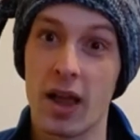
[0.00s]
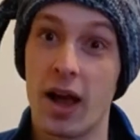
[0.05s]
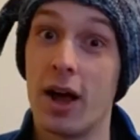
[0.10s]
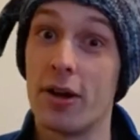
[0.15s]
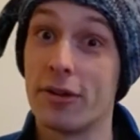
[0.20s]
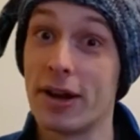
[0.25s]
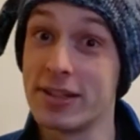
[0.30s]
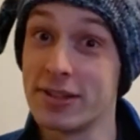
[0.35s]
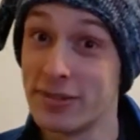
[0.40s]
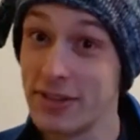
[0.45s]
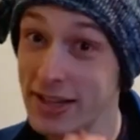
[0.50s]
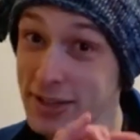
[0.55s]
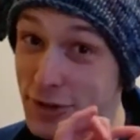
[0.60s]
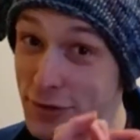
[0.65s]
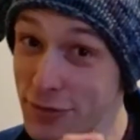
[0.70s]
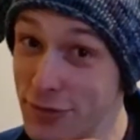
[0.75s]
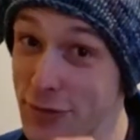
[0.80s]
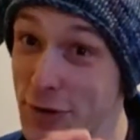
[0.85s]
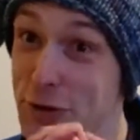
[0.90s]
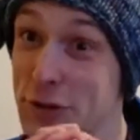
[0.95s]
Alright, so that's our
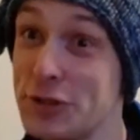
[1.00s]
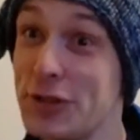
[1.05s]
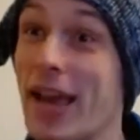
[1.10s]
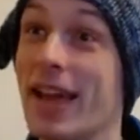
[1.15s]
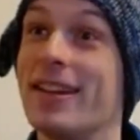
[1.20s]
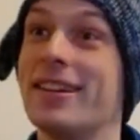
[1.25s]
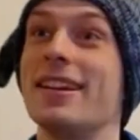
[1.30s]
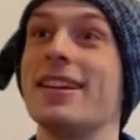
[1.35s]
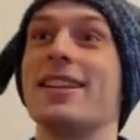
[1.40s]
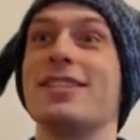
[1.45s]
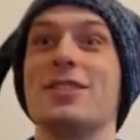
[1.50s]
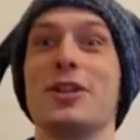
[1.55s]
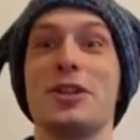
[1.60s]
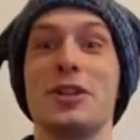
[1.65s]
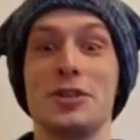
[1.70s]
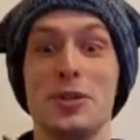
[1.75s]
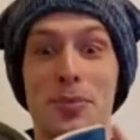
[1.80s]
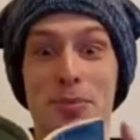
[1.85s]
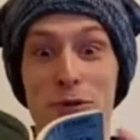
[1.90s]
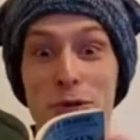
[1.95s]
first ending. It took
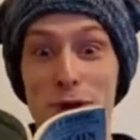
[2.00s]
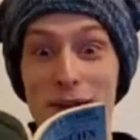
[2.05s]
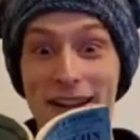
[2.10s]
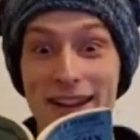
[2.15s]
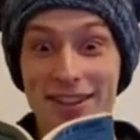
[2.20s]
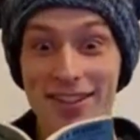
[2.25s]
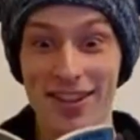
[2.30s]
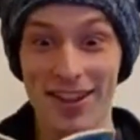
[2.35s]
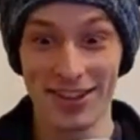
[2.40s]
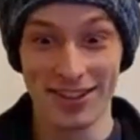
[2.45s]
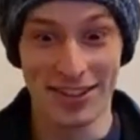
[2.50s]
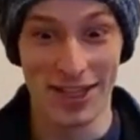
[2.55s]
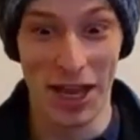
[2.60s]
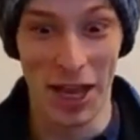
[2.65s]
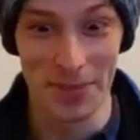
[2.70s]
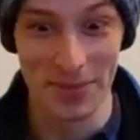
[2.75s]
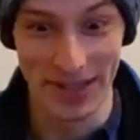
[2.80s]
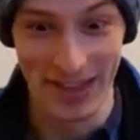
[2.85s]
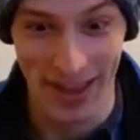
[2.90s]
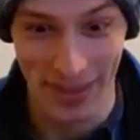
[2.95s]
us a pretty long
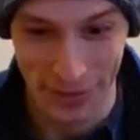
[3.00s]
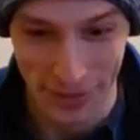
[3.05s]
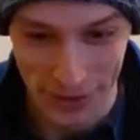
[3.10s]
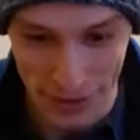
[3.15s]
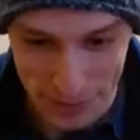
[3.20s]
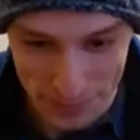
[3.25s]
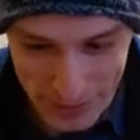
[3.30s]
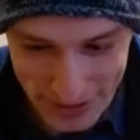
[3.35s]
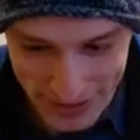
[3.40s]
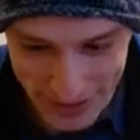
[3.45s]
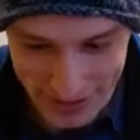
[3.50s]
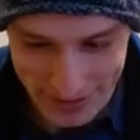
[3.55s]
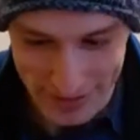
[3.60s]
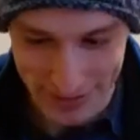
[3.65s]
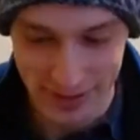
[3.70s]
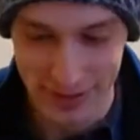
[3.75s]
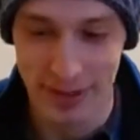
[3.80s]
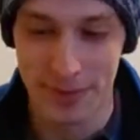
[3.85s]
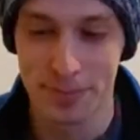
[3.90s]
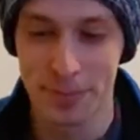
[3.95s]
time to get there because
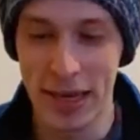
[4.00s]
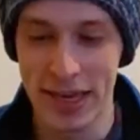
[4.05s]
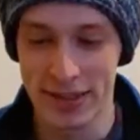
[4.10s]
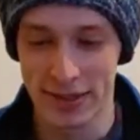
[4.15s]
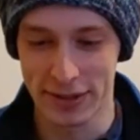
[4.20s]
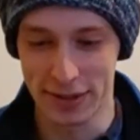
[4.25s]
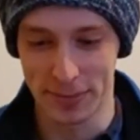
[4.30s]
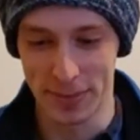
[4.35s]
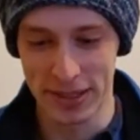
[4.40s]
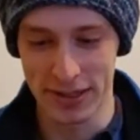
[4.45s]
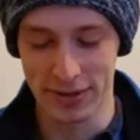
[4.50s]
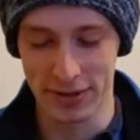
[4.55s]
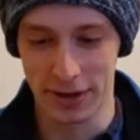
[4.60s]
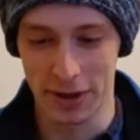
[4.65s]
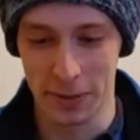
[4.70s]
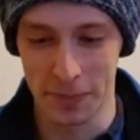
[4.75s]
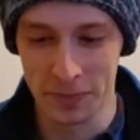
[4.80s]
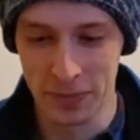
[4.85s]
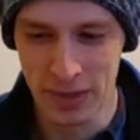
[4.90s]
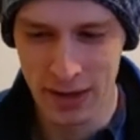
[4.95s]
the pacing's a bit
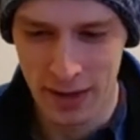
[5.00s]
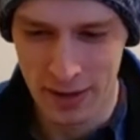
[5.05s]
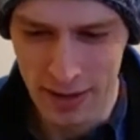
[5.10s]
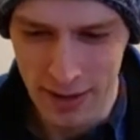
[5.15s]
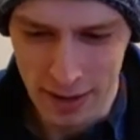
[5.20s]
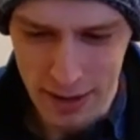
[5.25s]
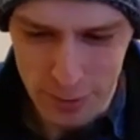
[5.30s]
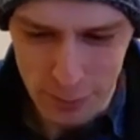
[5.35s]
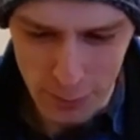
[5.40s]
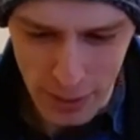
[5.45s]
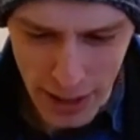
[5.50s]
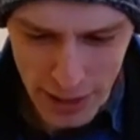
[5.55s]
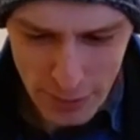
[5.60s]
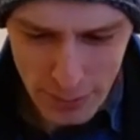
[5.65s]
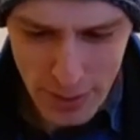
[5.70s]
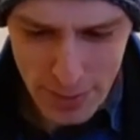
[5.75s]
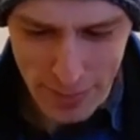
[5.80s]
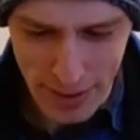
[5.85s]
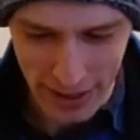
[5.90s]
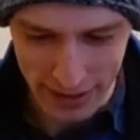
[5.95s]
slow. Why don't
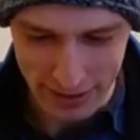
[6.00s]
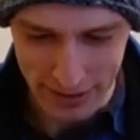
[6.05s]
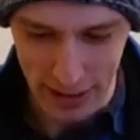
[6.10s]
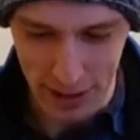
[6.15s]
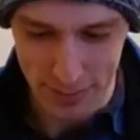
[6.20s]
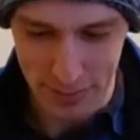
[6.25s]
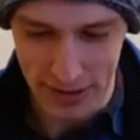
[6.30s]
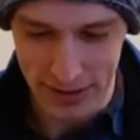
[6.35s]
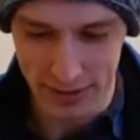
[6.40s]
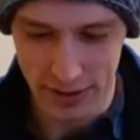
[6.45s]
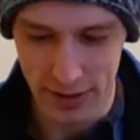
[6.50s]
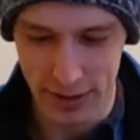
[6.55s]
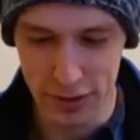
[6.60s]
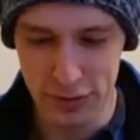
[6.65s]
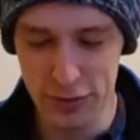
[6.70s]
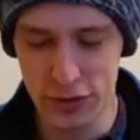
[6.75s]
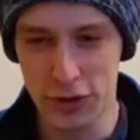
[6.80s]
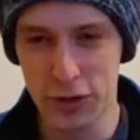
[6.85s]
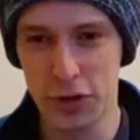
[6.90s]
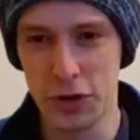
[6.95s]
we back up and go
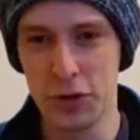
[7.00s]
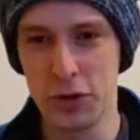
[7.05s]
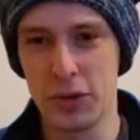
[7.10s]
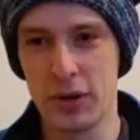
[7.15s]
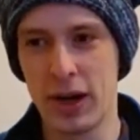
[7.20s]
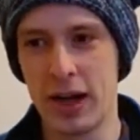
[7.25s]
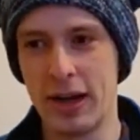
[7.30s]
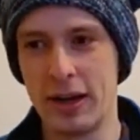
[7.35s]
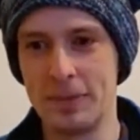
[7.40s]
to